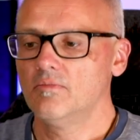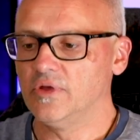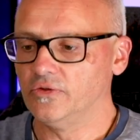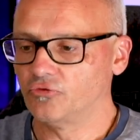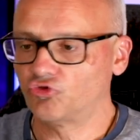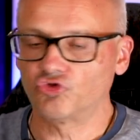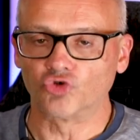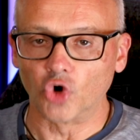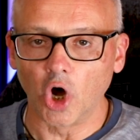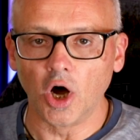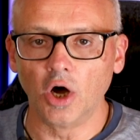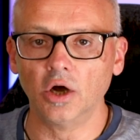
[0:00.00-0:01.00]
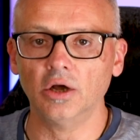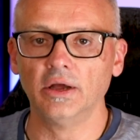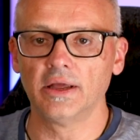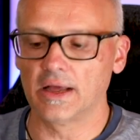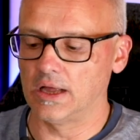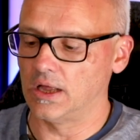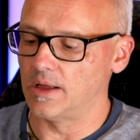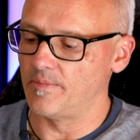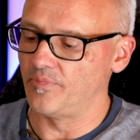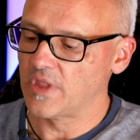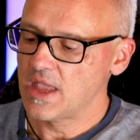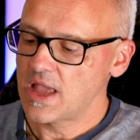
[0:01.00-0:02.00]
means
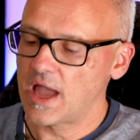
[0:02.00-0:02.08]
strong.